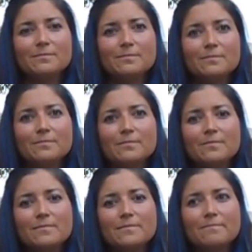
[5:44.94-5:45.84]
talk a little
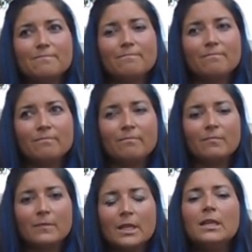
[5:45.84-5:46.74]
bit about that
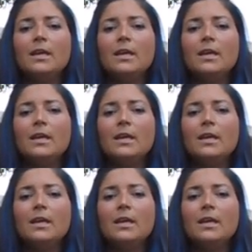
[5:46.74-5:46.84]
situation?